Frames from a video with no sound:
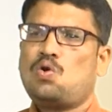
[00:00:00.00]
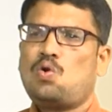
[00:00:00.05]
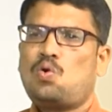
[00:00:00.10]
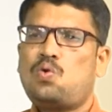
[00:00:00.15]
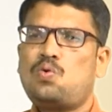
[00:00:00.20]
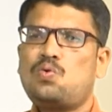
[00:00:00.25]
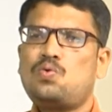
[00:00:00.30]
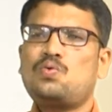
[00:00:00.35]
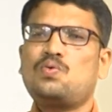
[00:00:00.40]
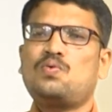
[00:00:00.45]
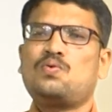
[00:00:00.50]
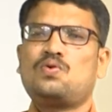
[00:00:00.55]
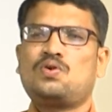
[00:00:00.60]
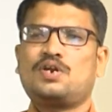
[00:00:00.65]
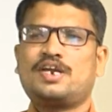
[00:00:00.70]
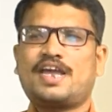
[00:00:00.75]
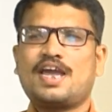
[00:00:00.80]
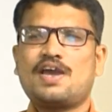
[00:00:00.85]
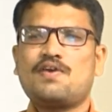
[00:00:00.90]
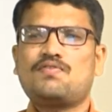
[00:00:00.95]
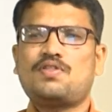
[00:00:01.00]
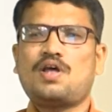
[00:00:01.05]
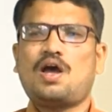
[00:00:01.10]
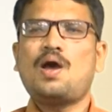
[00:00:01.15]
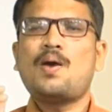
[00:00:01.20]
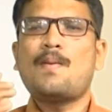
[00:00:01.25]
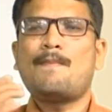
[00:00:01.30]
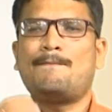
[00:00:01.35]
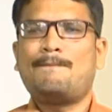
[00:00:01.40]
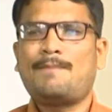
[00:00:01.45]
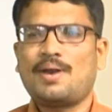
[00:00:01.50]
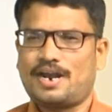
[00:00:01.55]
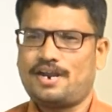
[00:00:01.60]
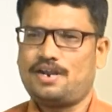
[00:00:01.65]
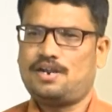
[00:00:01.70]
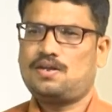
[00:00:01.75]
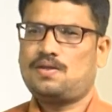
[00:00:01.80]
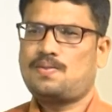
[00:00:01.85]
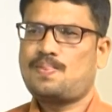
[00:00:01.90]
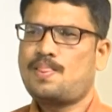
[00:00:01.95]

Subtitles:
Who gave the blood?